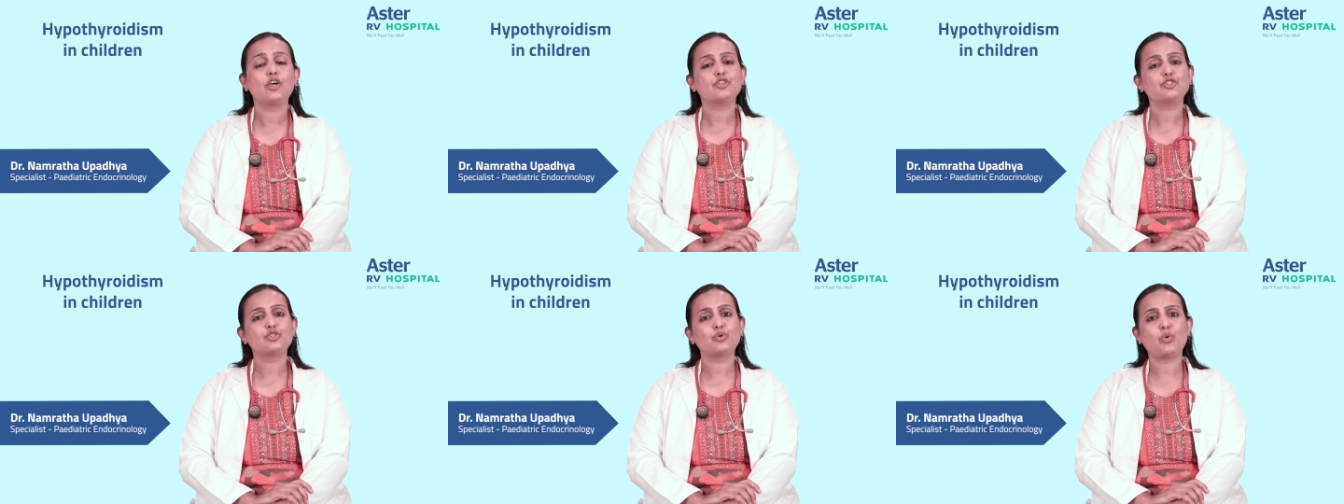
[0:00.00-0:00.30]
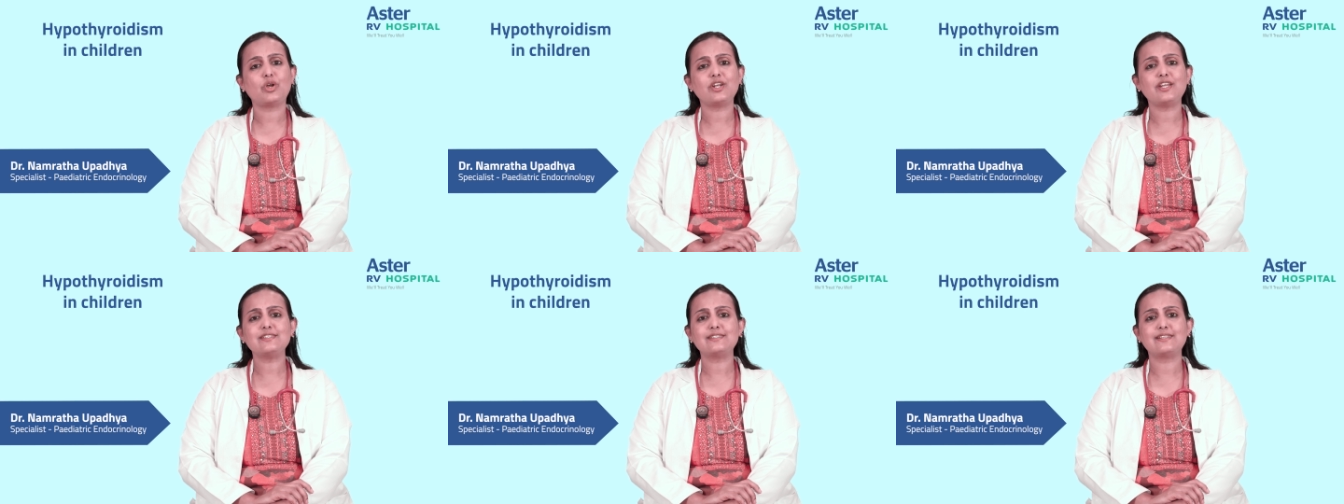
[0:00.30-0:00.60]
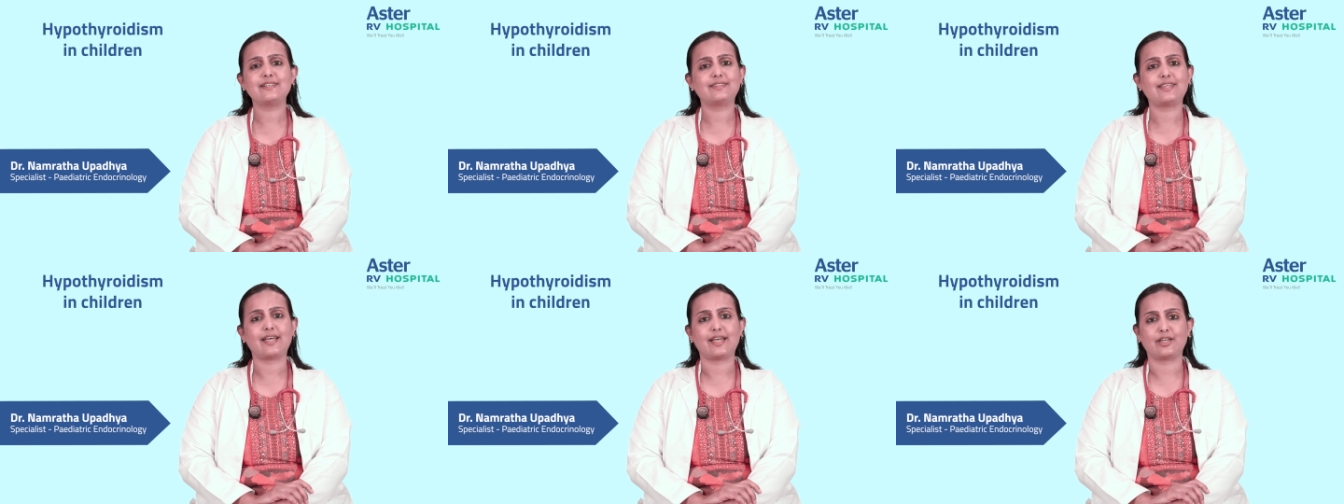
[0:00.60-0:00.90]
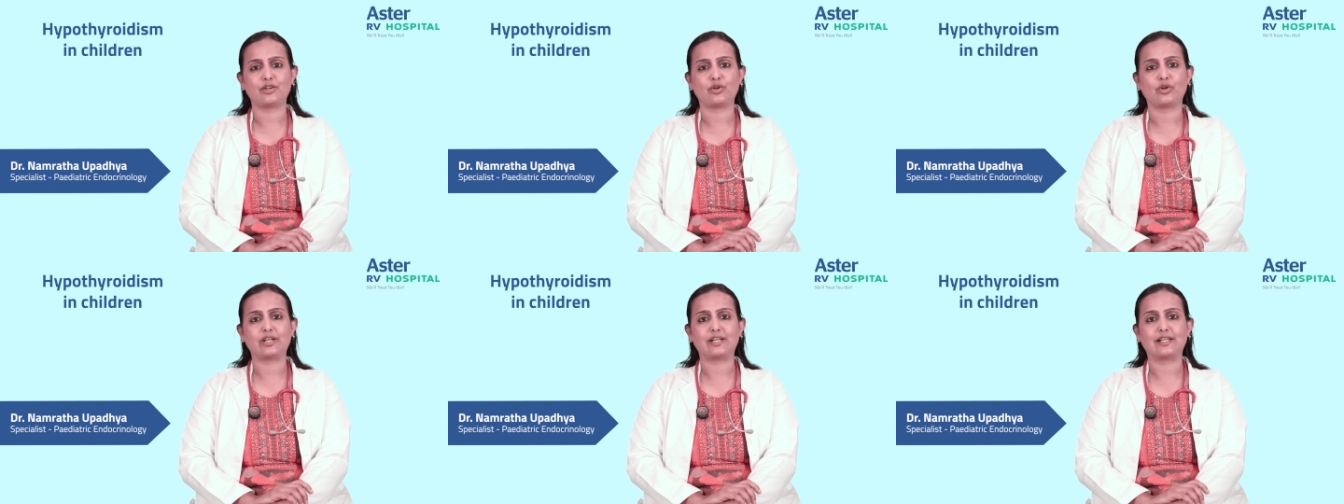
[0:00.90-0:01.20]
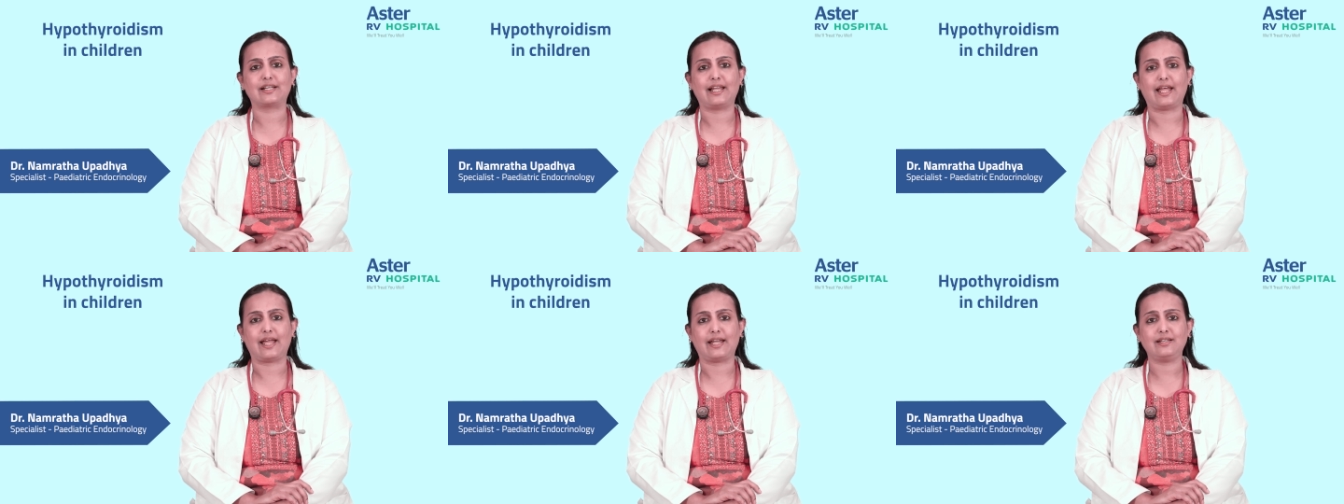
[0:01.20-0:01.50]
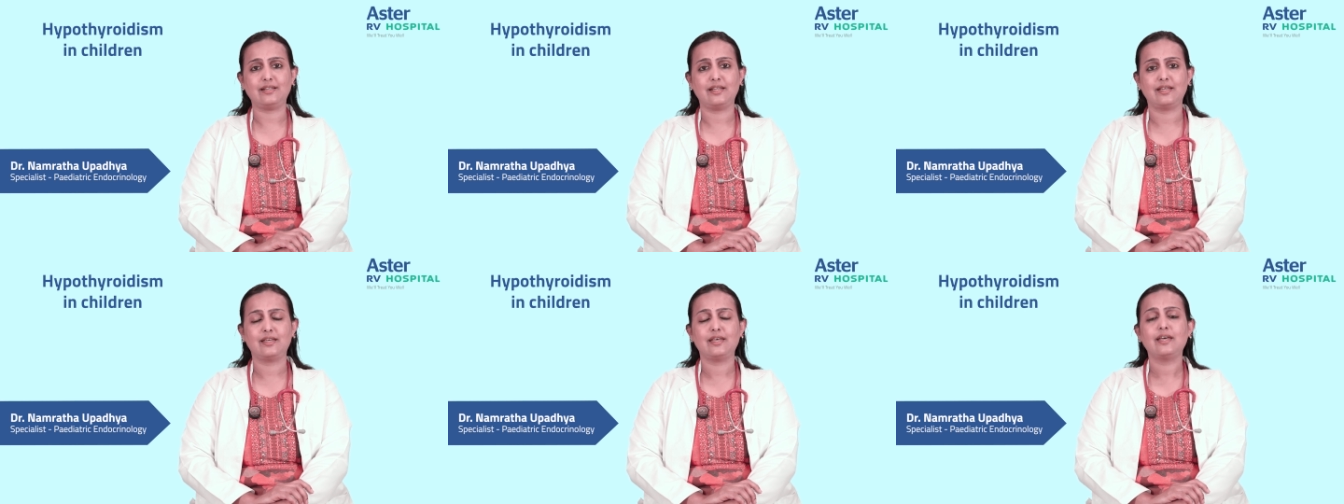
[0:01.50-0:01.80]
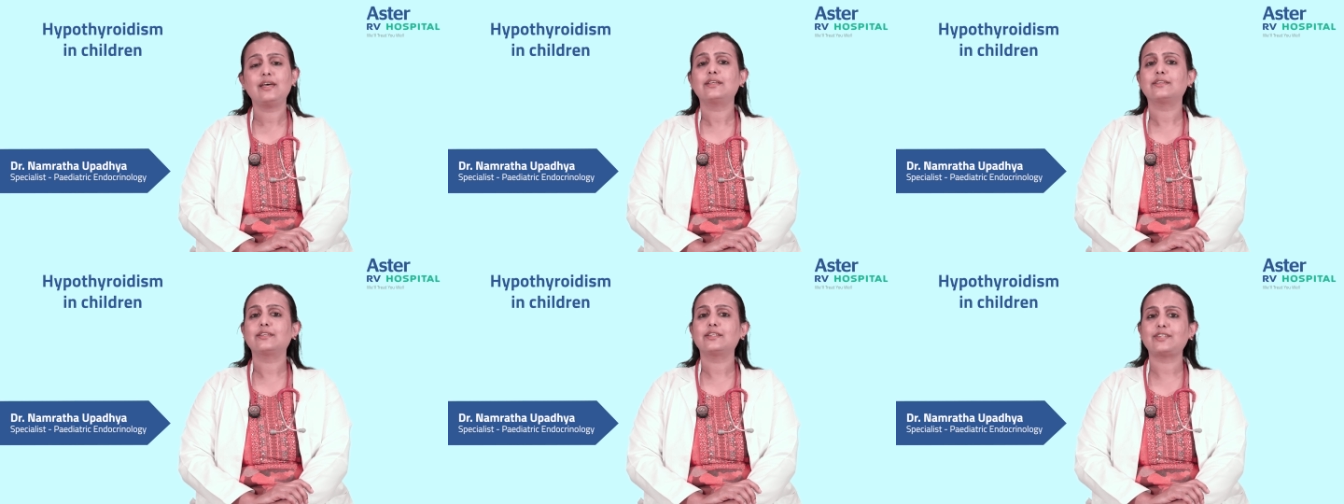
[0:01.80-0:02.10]
So what is the thyroid gland?
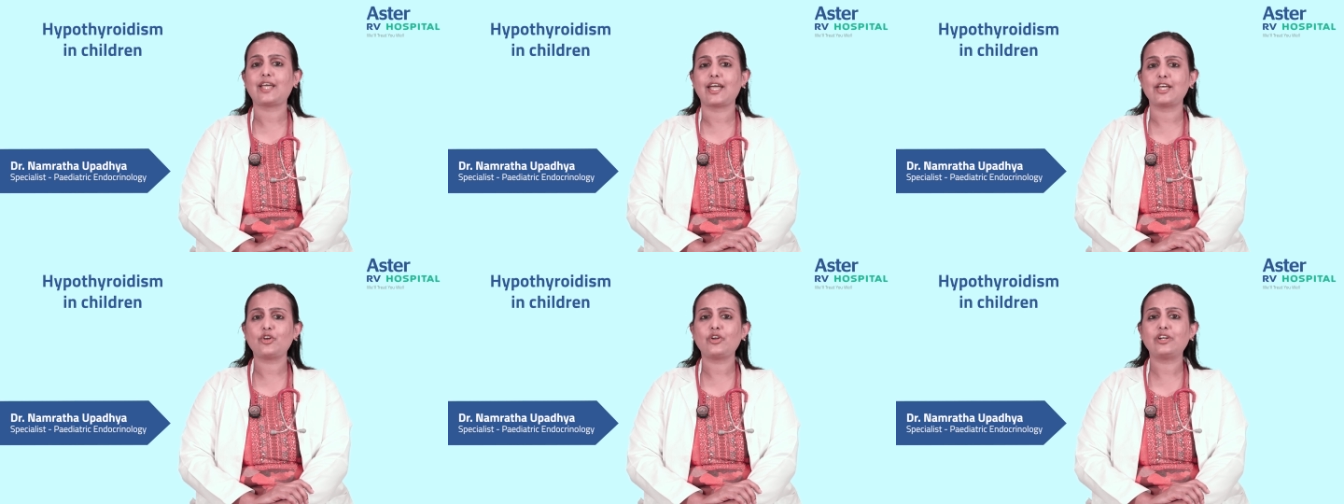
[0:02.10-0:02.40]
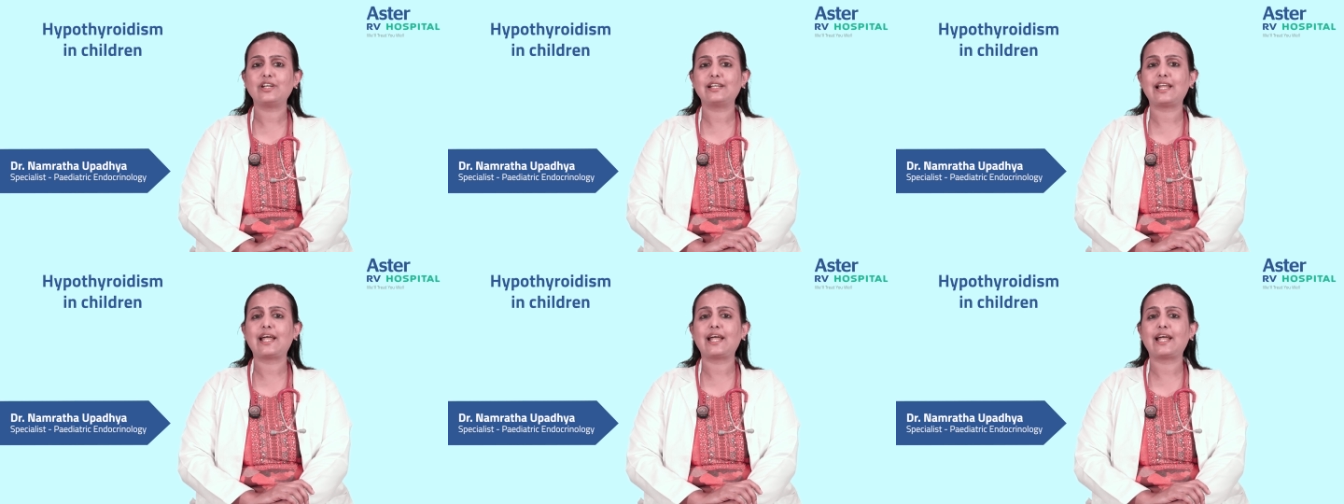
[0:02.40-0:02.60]
The thyroid